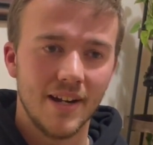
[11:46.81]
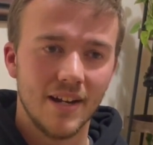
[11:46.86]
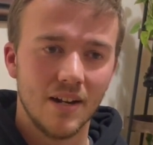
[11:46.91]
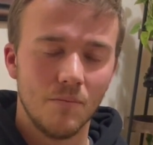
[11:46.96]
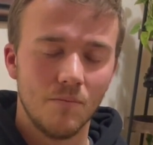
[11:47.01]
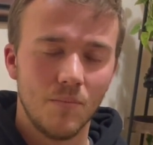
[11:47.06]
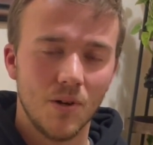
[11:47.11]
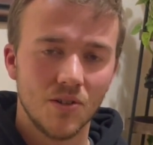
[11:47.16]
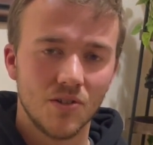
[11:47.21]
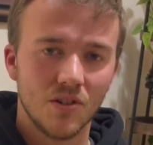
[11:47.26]
He had
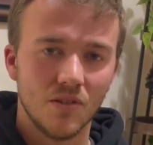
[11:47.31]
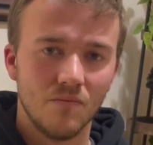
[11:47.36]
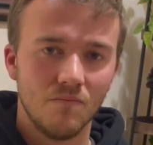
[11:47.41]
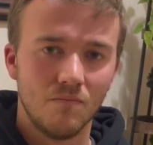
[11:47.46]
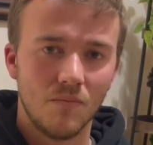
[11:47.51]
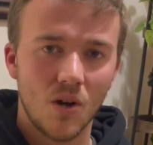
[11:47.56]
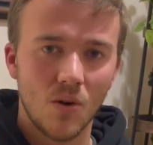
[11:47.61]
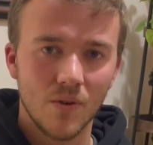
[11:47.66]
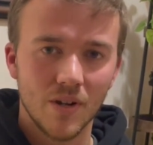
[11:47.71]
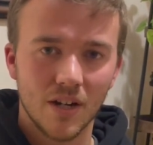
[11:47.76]
a bunch of
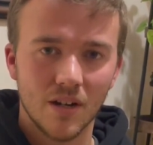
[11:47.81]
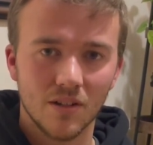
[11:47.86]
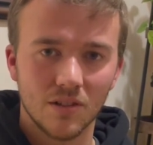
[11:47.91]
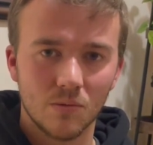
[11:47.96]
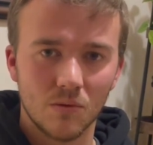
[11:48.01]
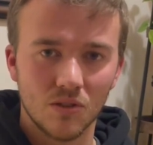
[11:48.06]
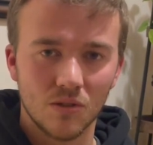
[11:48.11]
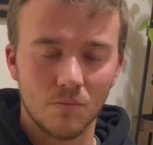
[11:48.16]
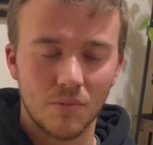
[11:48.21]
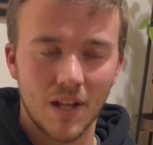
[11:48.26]
mowing
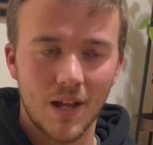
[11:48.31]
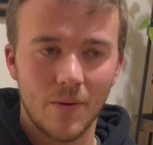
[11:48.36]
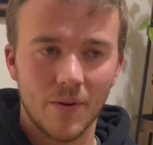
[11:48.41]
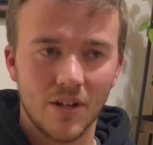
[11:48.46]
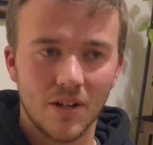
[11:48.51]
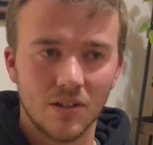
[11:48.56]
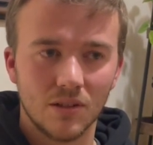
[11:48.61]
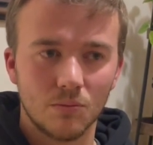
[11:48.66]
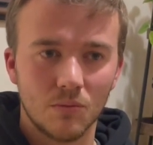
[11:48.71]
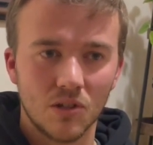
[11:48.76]
customers and plowing
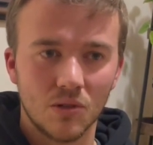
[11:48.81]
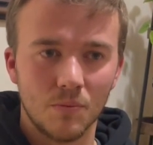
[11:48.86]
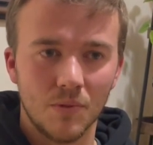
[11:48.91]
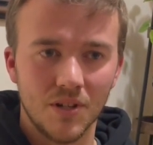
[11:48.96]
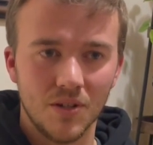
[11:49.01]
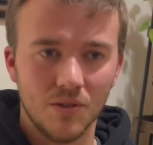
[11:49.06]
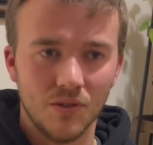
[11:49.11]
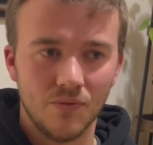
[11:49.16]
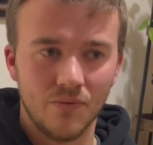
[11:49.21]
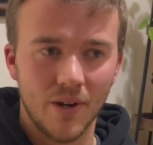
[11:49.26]
customers, but
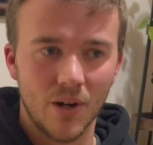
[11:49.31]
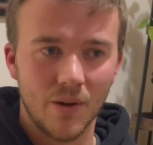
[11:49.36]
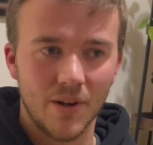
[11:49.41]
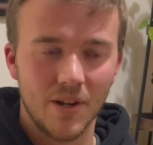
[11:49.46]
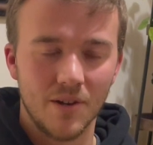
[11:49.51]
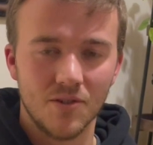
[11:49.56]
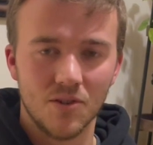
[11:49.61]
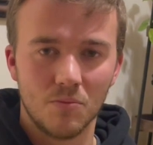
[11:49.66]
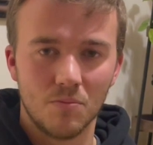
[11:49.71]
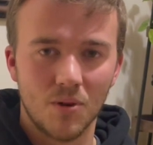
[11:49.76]
he was very
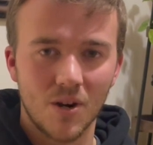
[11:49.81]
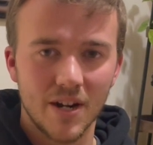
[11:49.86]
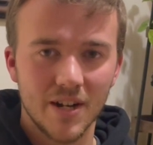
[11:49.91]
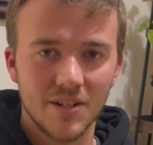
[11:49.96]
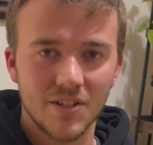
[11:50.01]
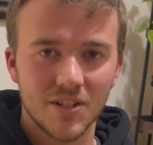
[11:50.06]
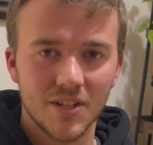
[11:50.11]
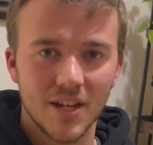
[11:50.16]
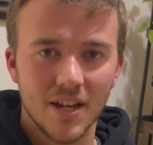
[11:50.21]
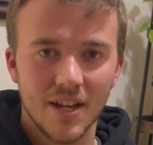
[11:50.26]

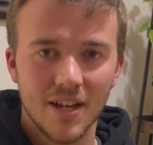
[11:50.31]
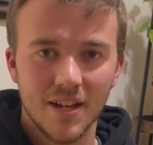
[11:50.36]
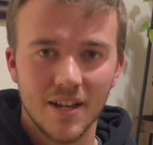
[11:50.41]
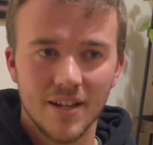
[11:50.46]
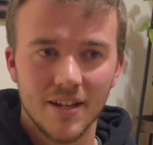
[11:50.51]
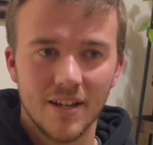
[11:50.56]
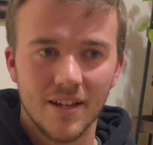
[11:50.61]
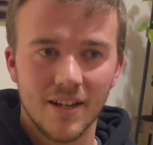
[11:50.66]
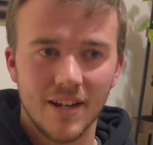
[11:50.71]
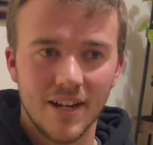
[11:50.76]
underpriced.
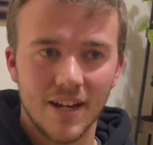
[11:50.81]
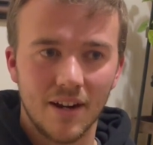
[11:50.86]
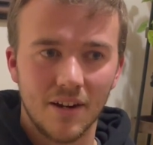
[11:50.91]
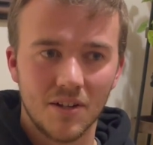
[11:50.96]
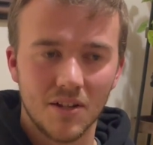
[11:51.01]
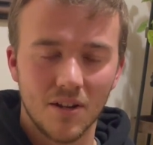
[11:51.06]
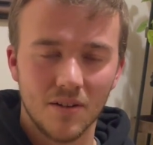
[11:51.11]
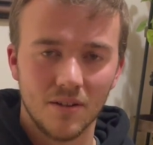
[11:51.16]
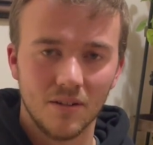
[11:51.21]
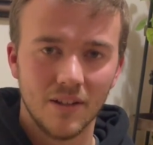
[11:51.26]
He had a
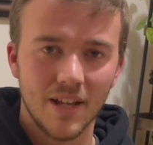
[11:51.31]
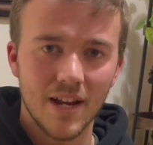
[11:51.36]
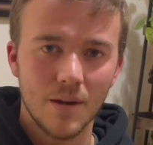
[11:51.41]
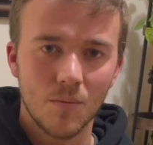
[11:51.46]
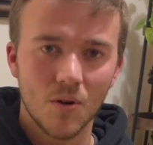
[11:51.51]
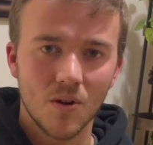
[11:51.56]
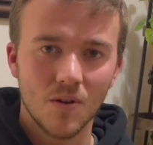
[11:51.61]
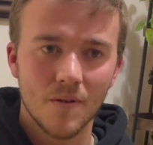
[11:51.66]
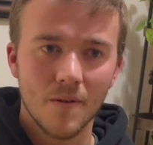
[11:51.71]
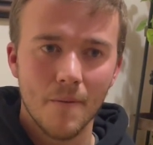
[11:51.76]
ton of
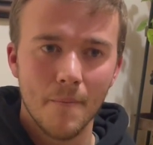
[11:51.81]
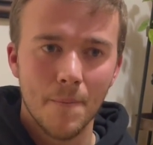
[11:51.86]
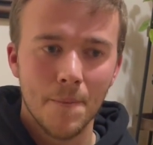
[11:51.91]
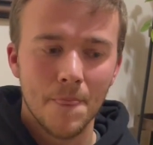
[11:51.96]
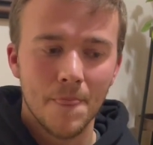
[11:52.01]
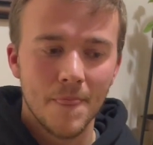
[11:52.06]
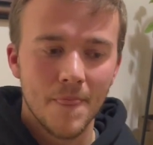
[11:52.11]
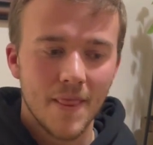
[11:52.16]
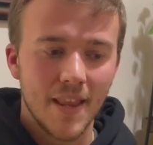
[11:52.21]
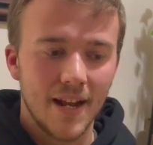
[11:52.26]
labor.
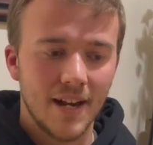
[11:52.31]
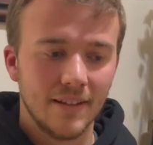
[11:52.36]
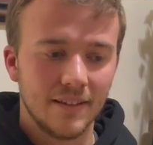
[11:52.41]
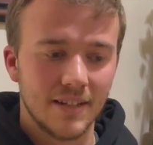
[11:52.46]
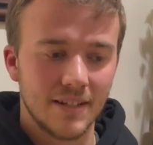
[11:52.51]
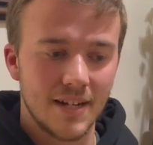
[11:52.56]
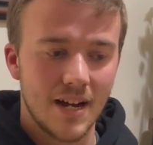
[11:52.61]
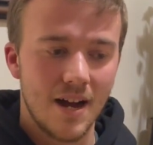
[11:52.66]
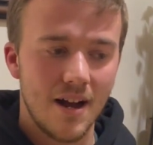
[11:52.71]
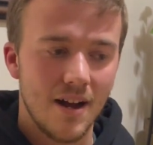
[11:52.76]
And at
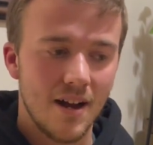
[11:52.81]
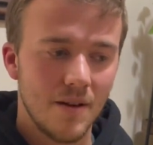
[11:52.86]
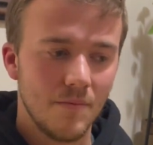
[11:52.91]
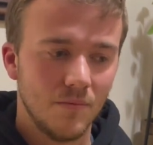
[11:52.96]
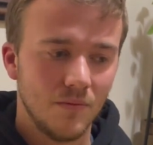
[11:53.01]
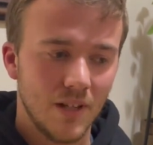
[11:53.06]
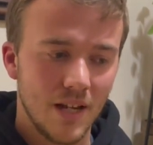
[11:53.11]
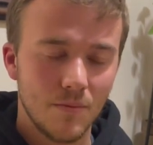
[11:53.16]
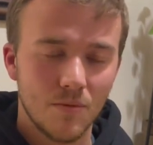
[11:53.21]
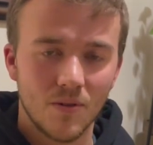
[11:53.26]
the time,
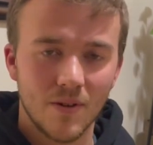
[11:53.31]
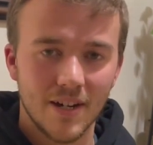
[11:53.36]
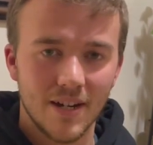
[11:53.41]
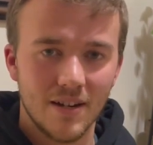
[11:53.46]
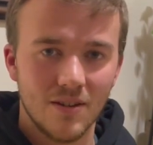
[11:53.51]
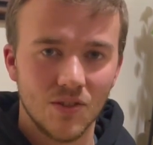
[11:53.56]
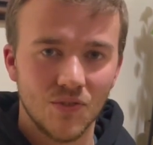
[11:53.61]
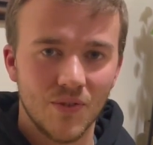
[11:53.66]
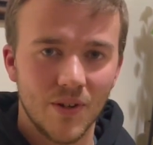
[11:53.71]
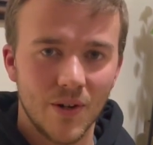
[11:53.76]
labor right
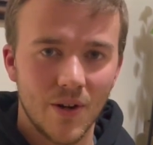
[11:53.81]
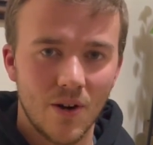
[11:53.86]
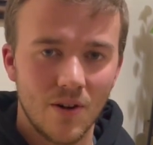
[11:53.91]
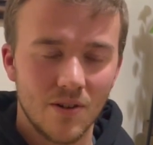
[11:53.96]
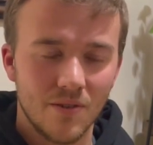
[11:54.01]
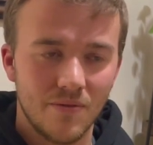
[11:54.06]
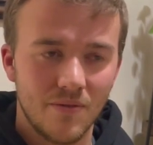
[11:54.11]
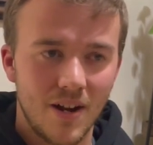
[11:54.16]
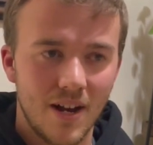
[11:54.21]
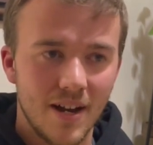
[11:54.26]
now is very
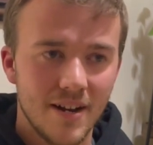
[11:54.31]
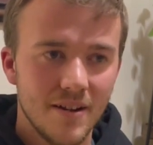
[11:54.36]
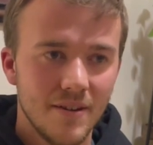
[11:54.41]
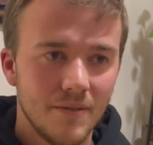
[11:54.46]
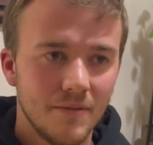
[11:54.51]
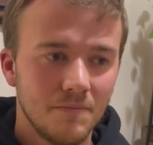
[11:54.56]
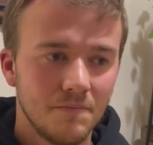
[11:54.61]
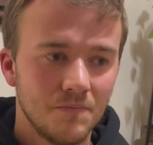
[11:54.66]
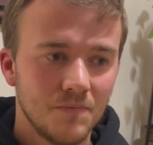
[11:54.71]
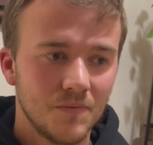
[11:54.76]
hard to find.
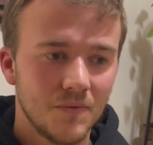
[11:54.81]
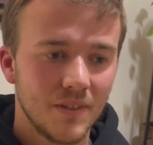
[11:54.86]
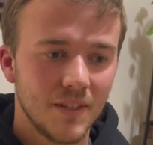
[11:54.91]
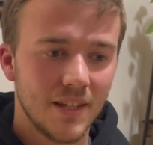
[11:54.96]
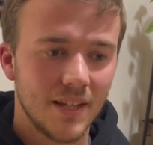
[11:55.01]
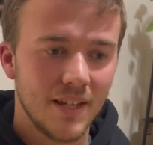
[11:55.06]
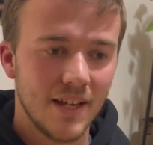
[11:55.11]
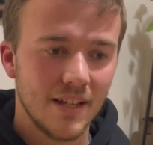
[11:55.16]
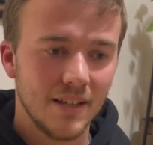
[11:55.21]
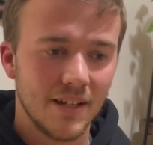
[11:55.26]

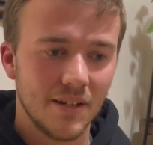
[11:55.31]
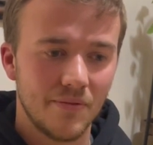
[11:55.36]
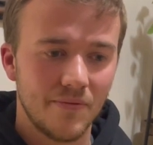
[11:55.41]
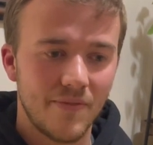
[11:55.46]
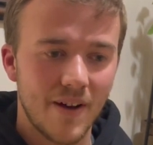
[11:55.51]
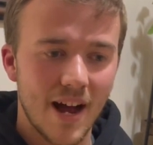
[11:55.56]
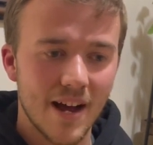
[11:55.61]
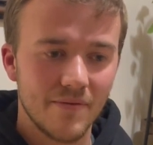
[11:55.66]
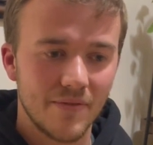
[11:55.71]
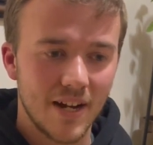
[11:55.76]
He had like
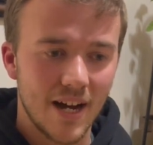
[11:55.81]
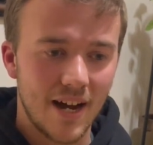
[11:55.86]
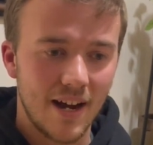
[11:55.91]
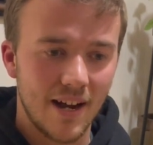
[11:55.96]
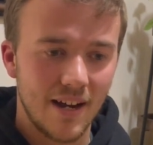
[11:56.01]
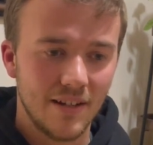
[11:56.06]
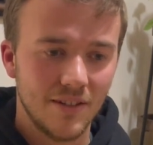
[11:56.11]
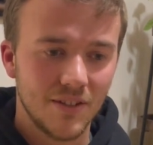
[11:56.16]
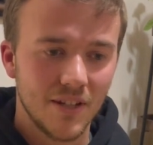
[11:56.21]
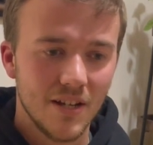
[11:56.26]
5
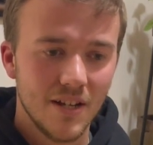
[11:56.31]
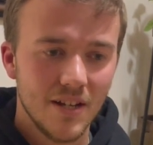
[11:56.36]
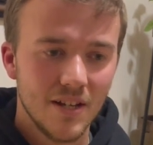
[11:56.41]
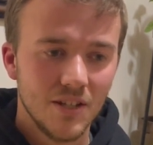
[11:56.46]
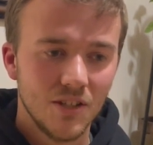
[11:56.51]
guys.